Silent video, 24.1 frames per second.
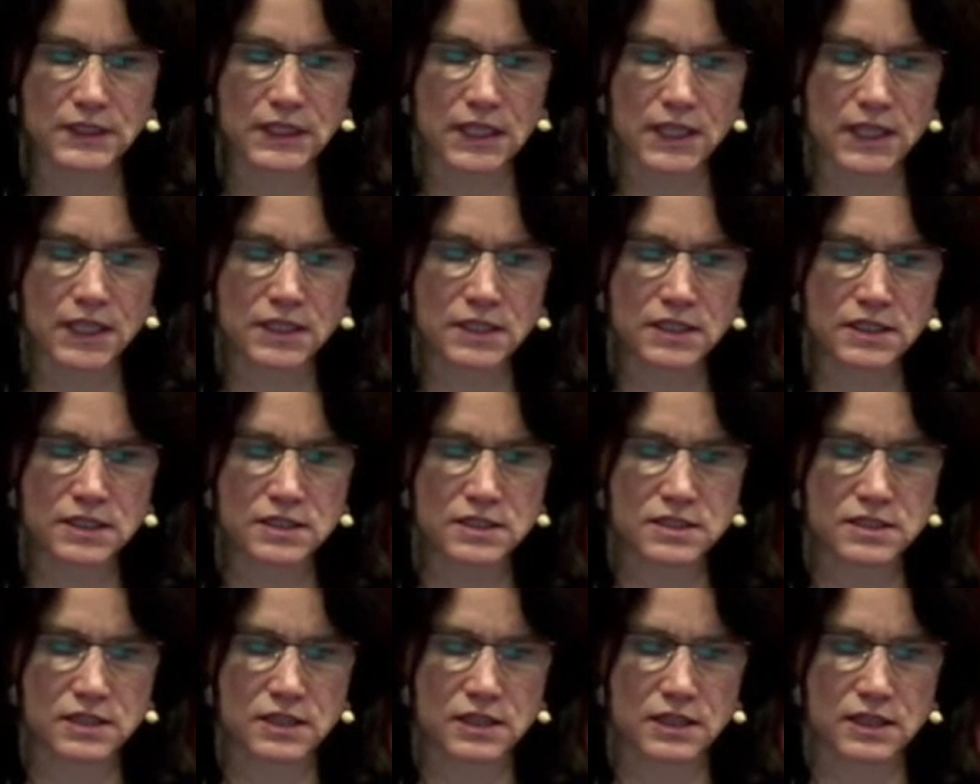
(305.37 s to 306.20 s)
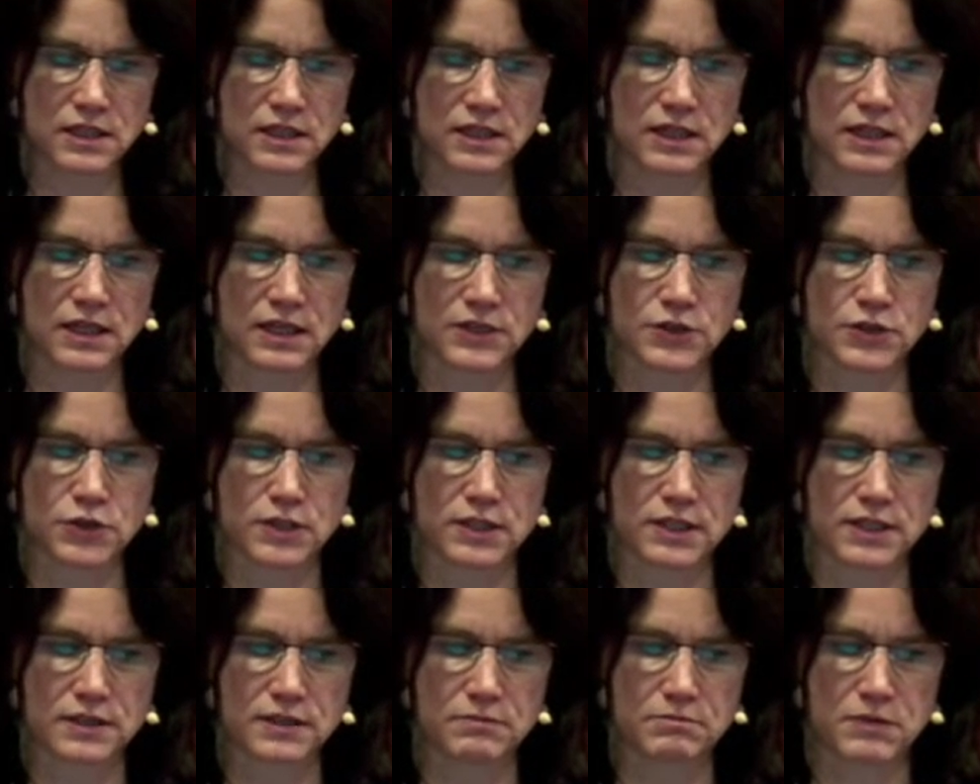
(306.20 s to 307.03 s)
And
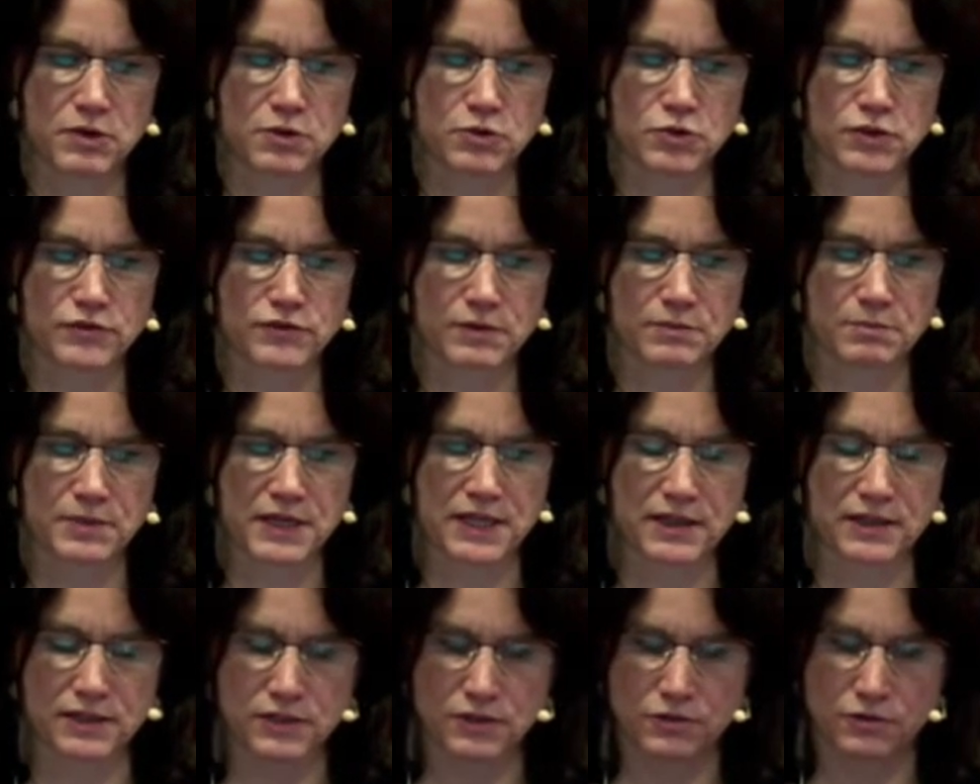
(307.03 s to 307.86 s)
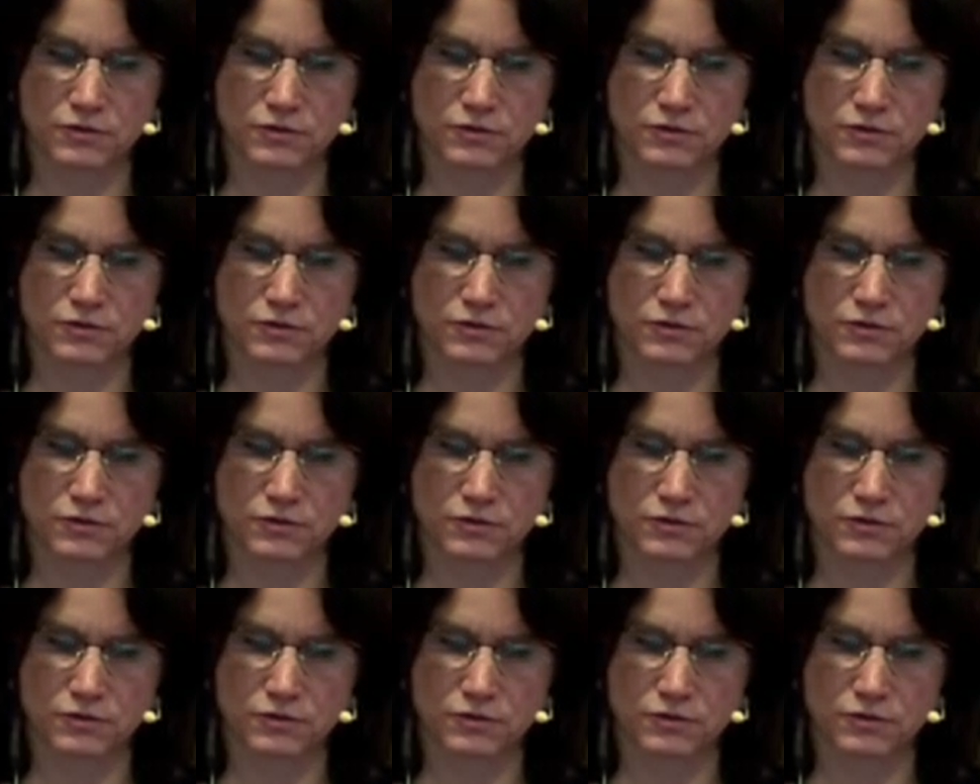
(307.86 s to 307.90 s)
actually, most of the parents,